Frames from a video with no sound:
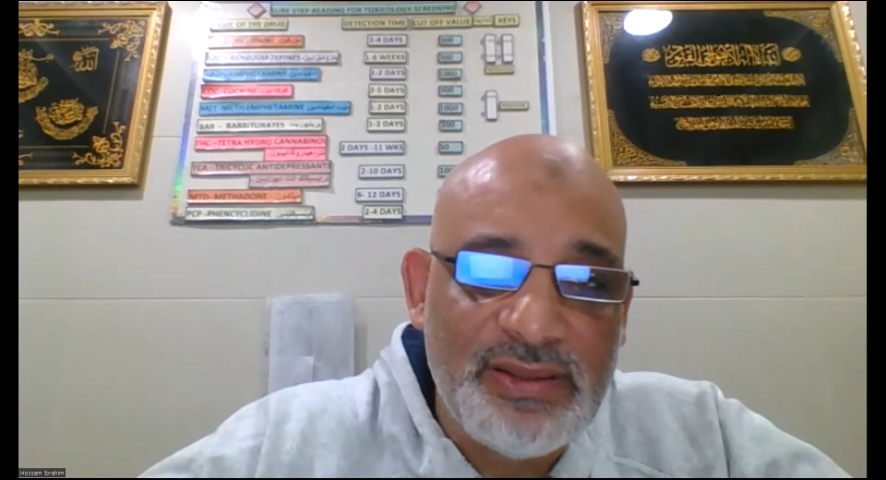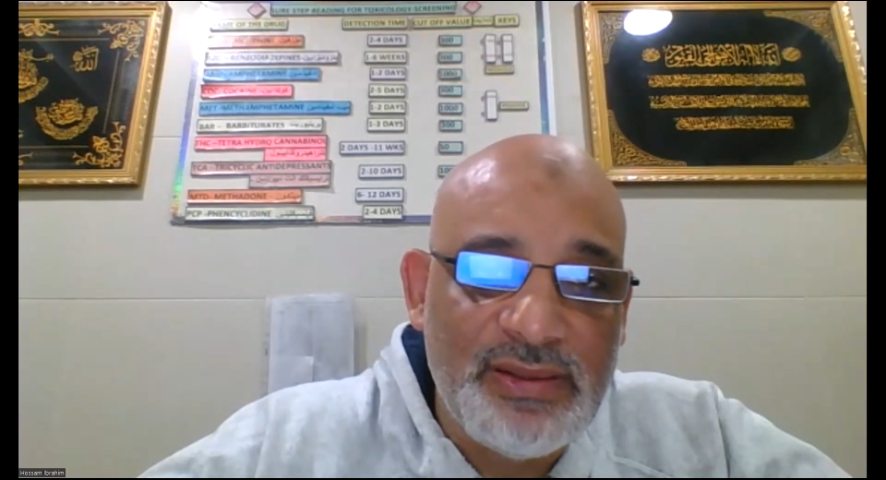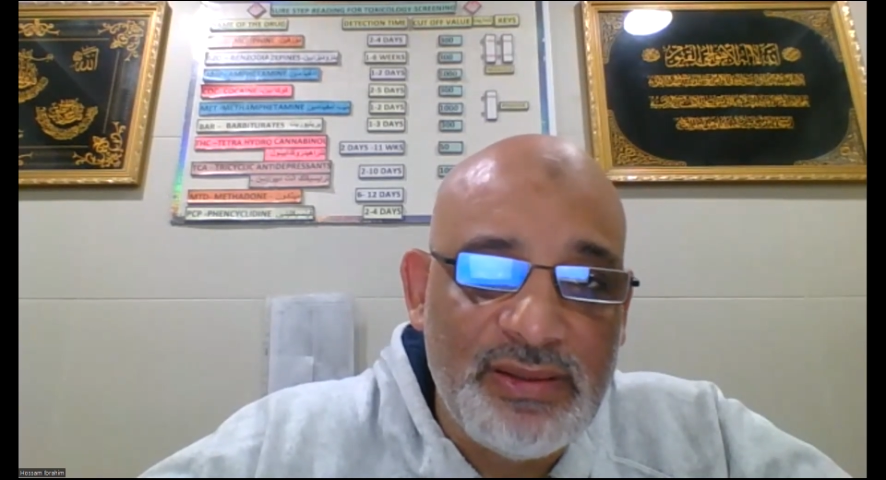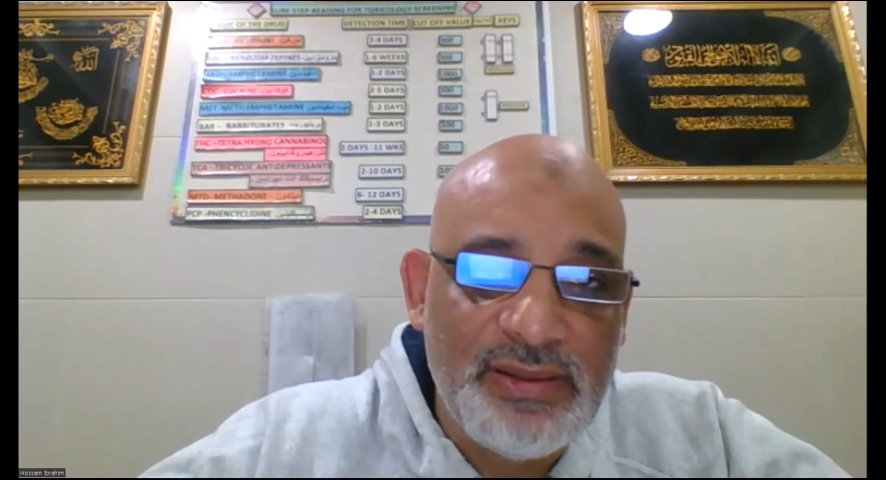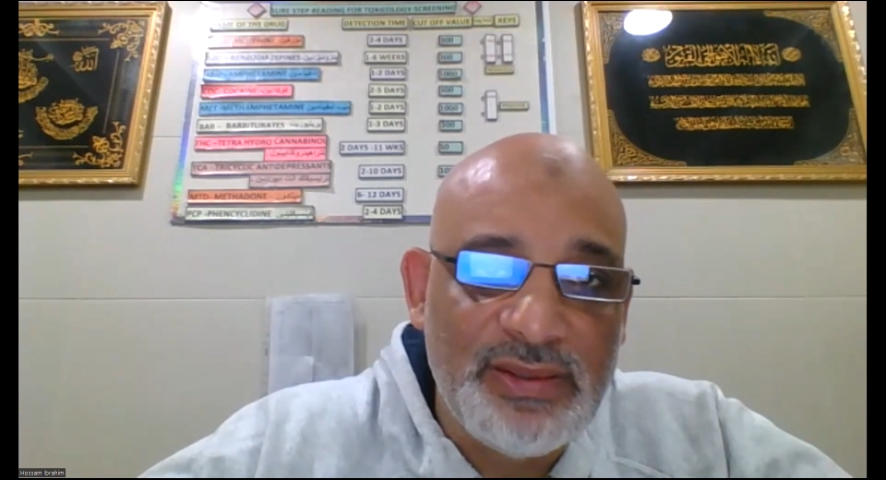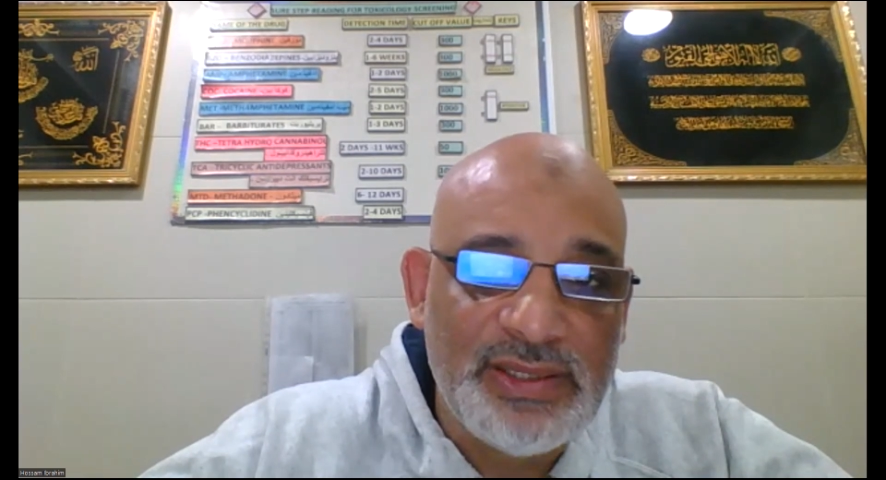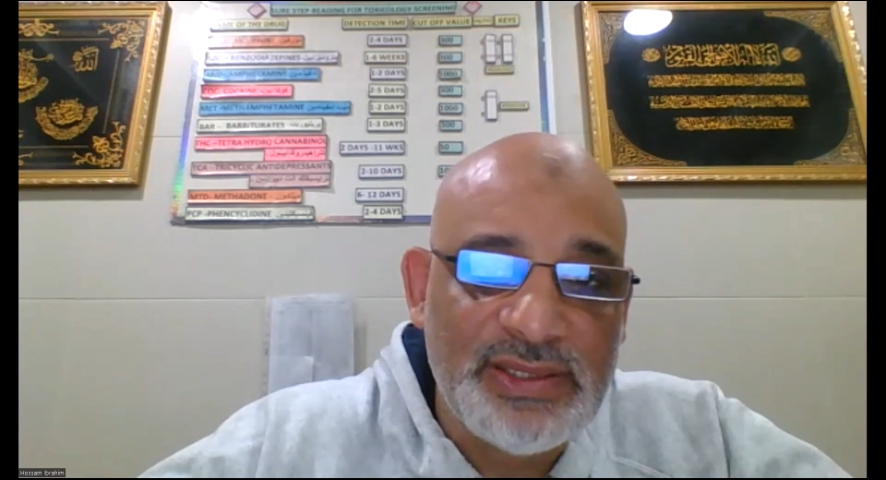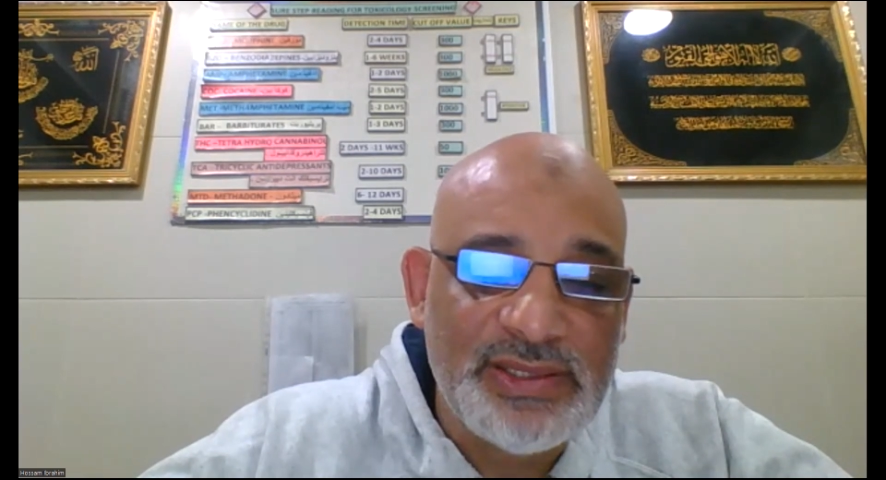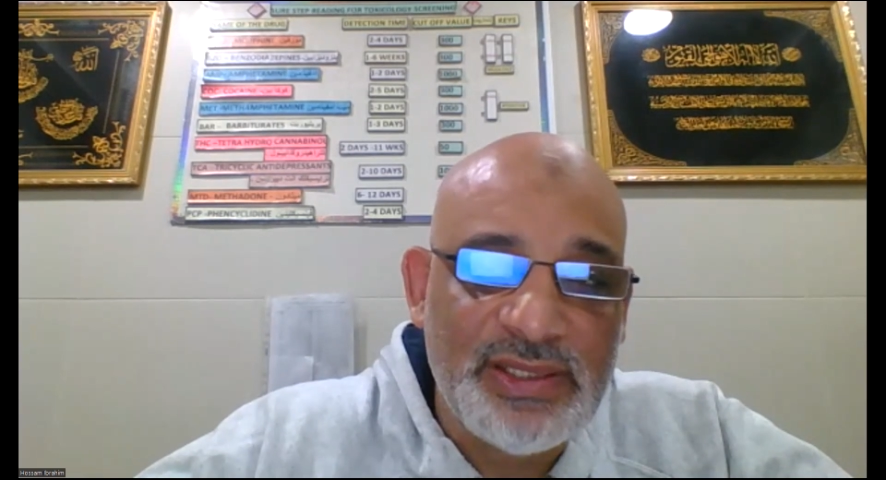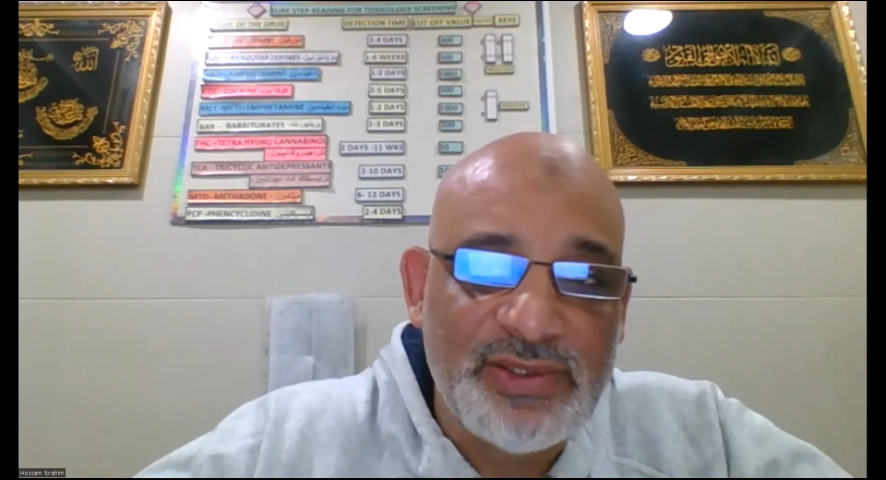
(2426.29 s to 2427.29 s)
it.
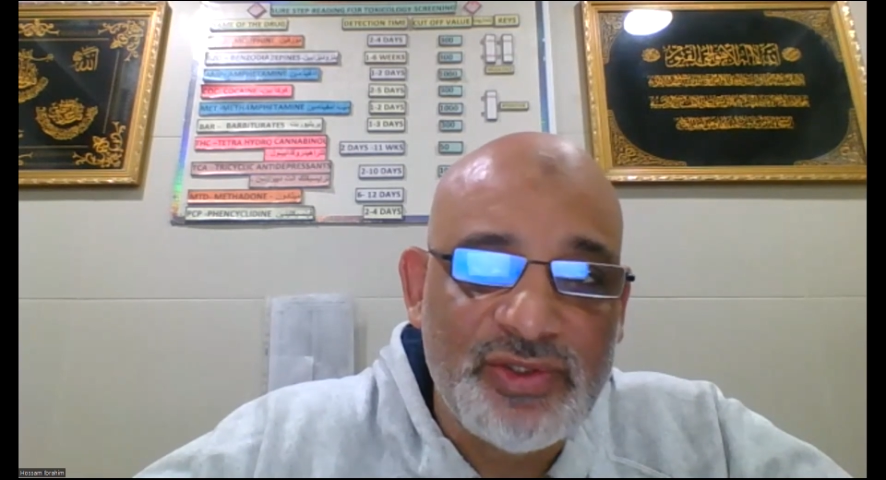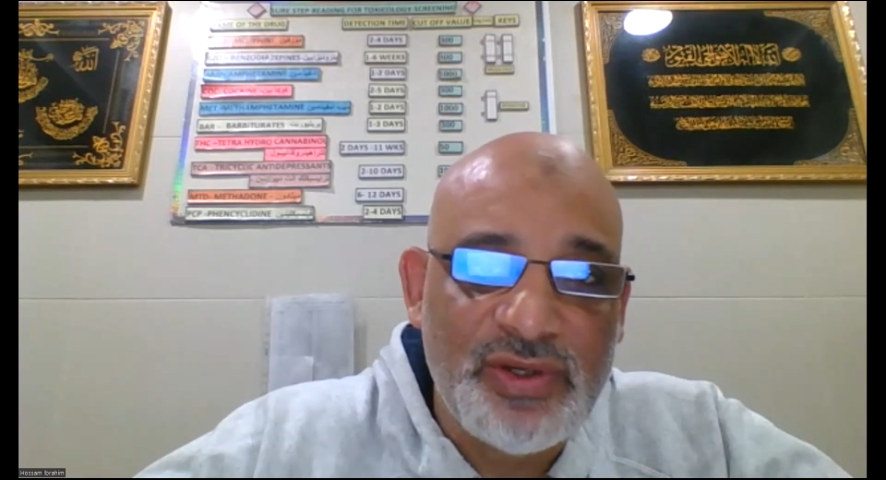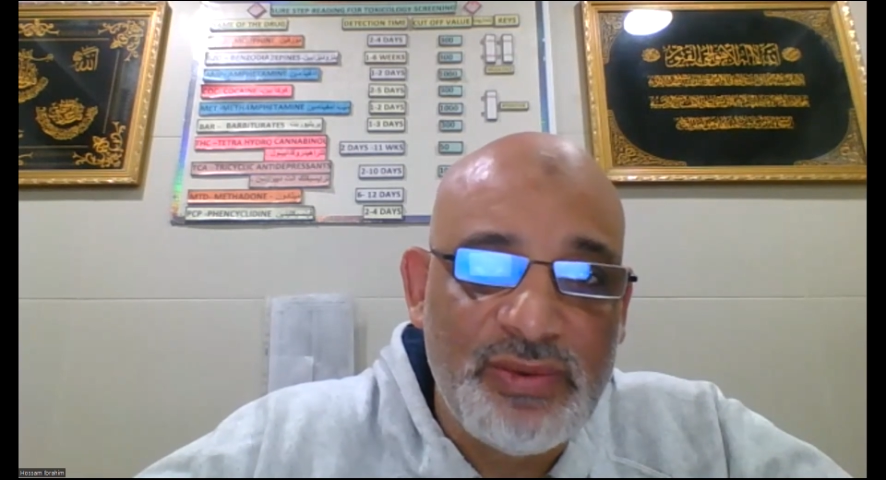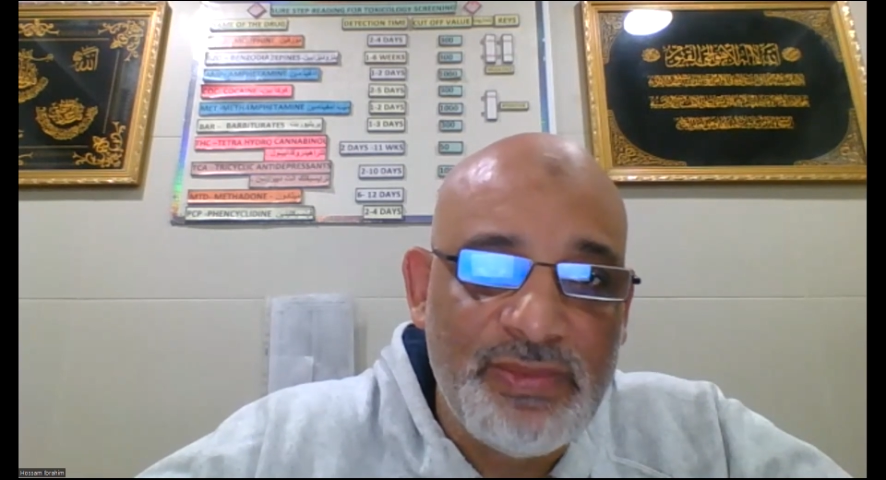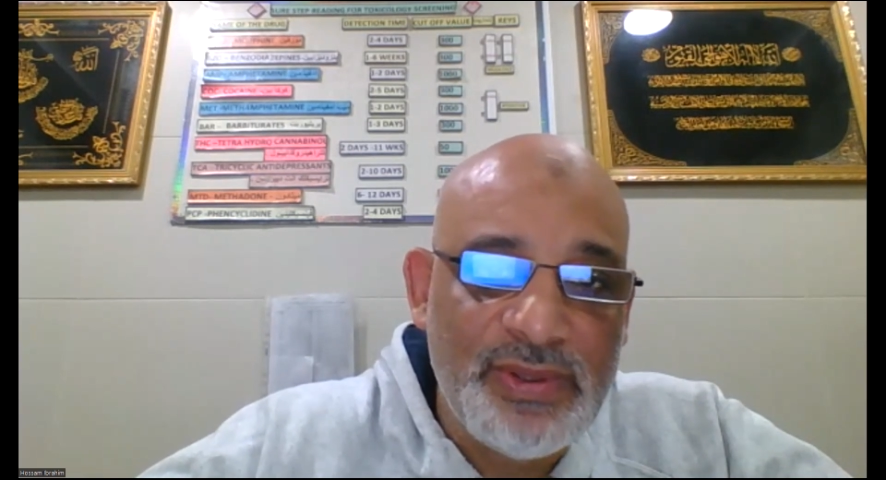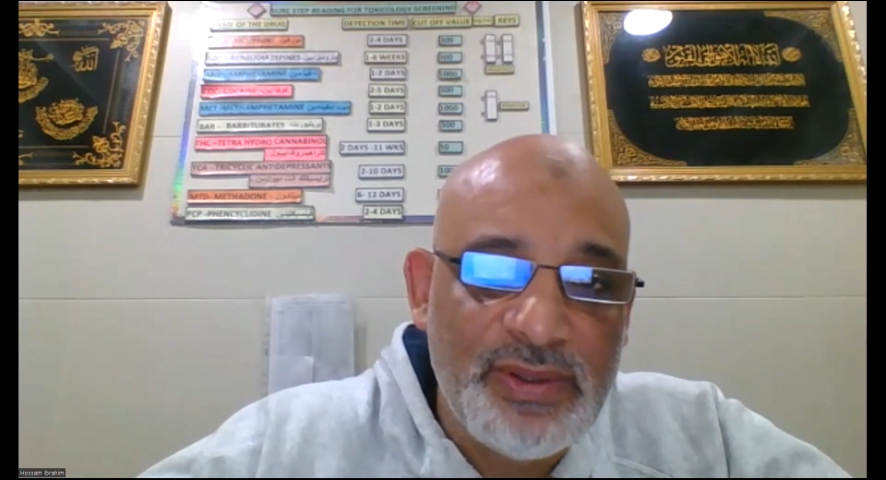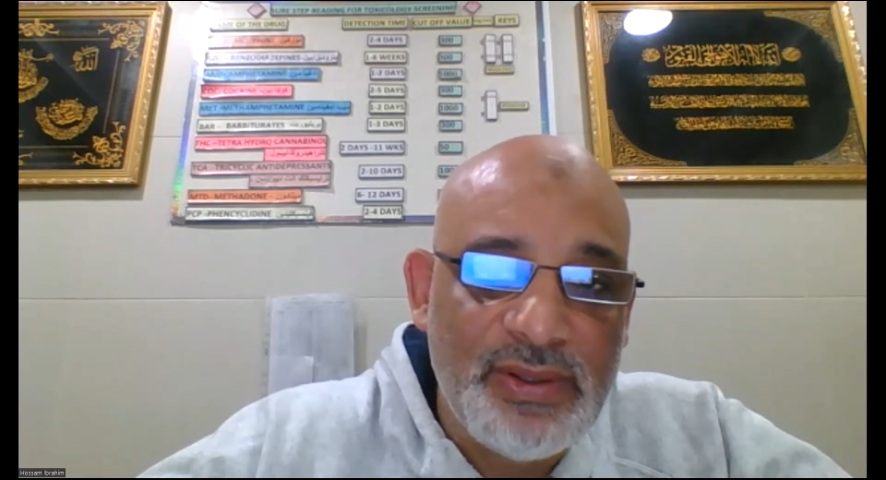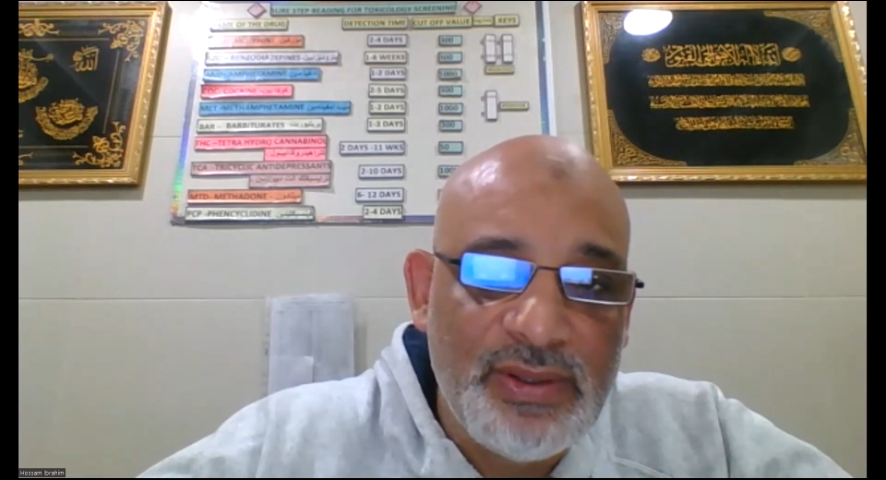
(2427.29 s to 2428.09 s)
This is their job.